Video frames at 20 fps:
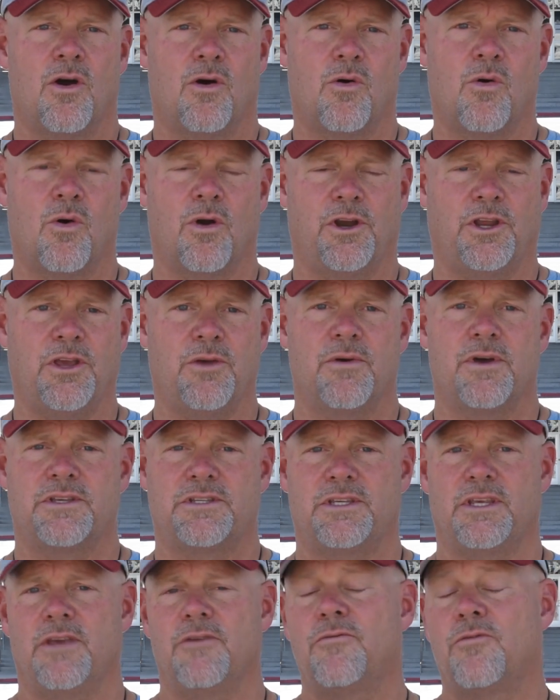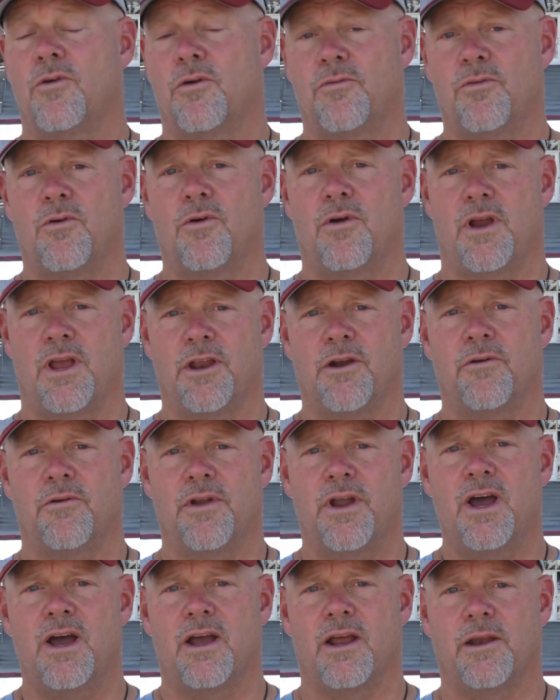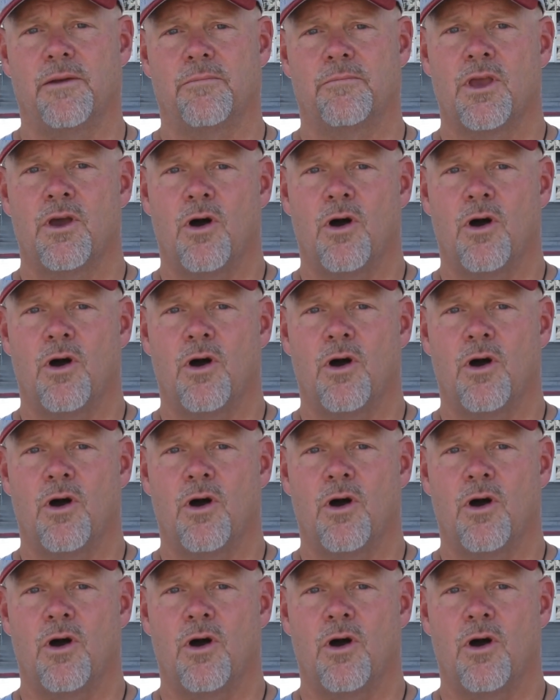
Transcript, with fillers: or USC 44809.